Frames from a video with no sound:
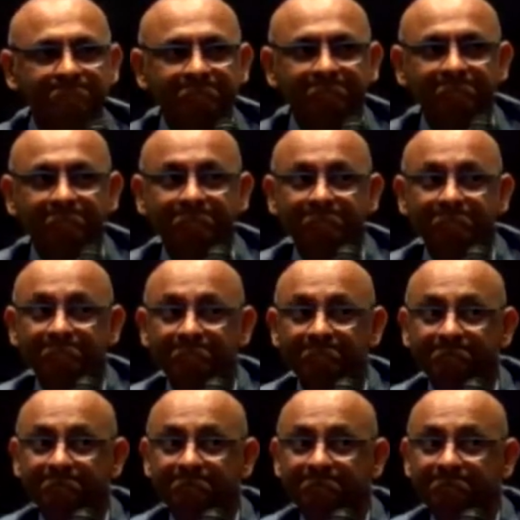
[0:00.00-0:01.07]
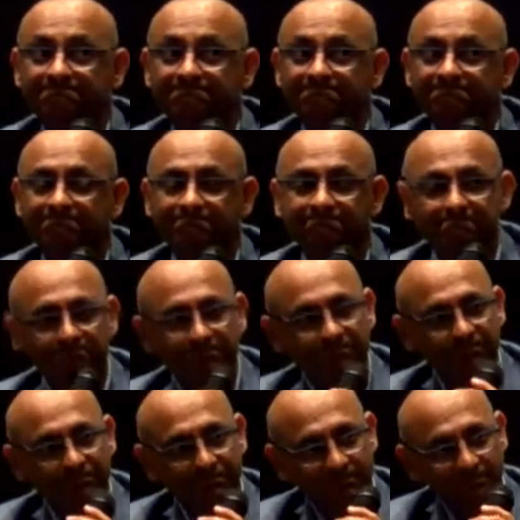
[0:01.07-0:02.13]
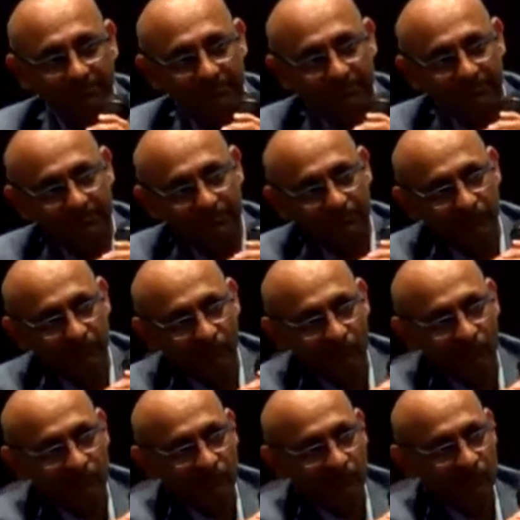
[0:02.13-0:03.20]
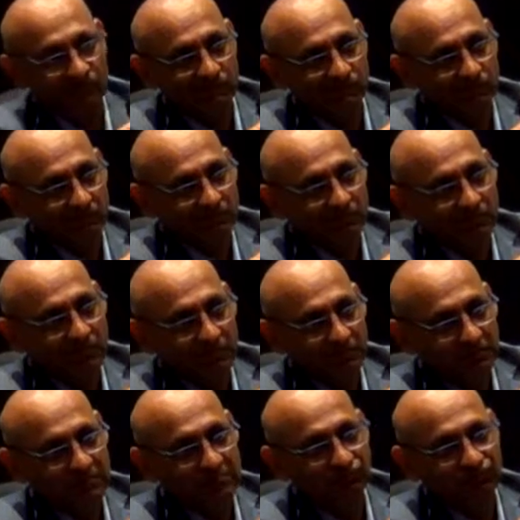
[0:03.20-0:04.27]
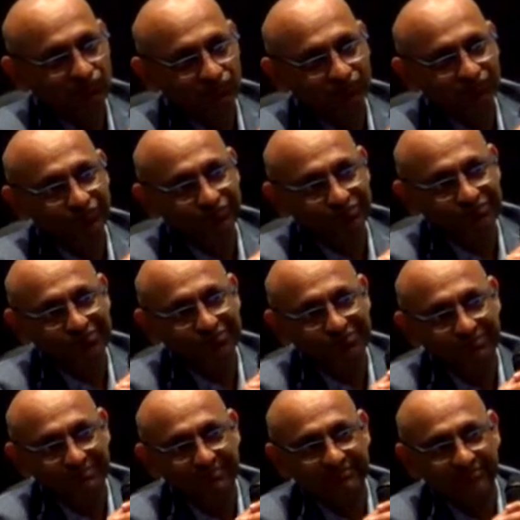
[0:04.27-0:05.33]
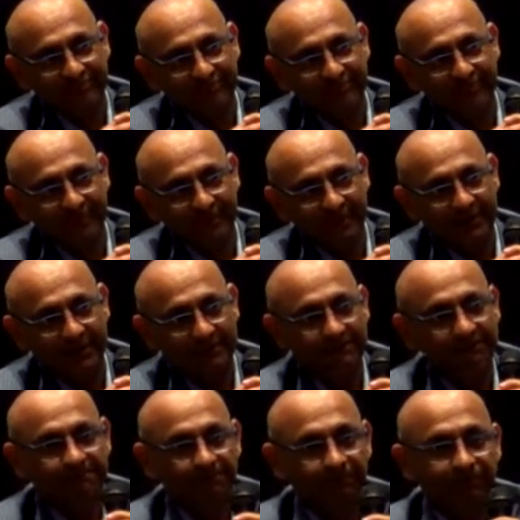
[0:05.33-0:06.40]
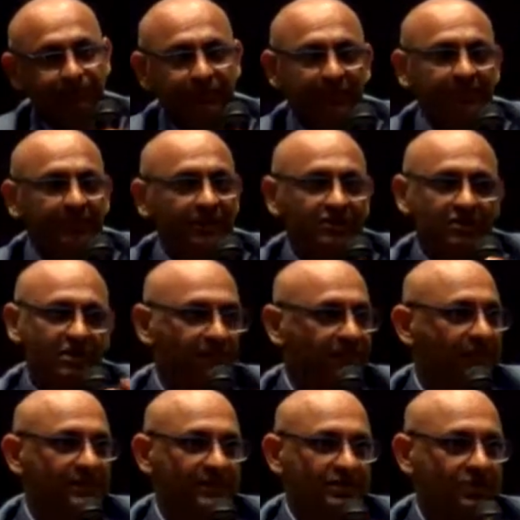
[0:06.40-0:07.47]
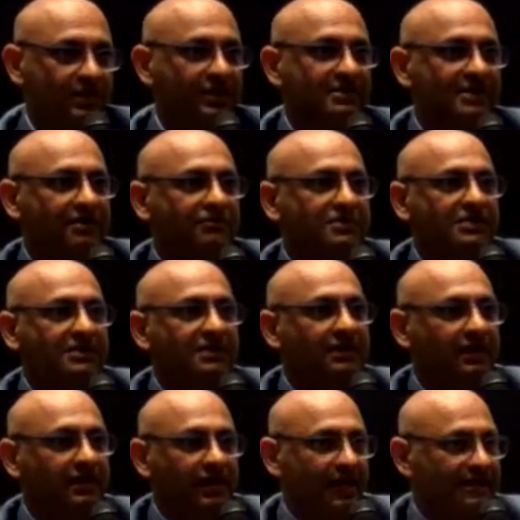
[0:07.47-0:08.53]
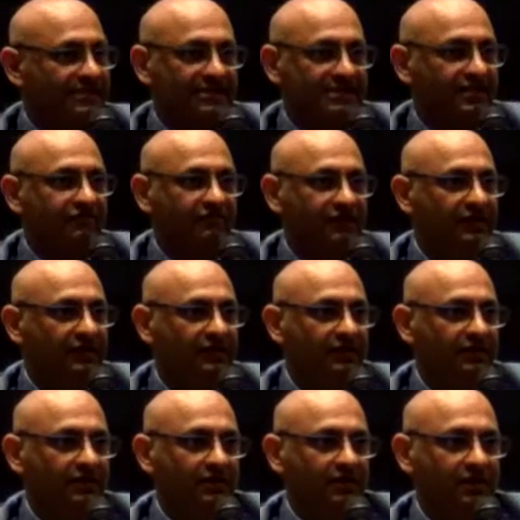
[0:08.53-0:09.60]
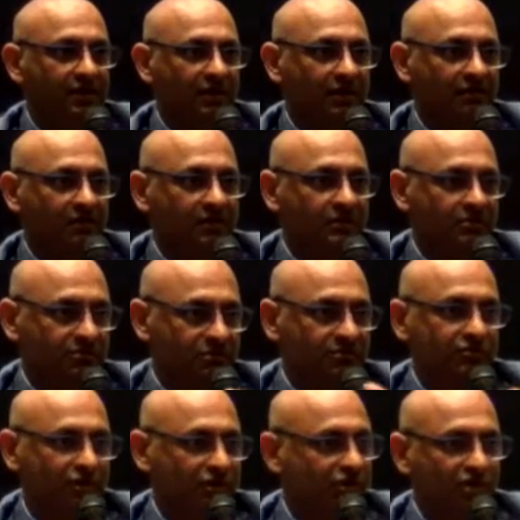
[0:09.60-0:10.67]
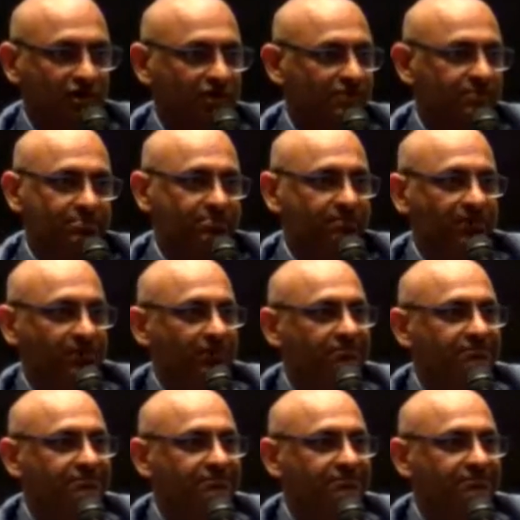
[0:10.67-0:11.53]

Question on your report. So what is the revenue model for that? And uh, how do you make money out of this? A couple things. One is obviously a uh, licensing fee. Uh, we sort of charge, you know,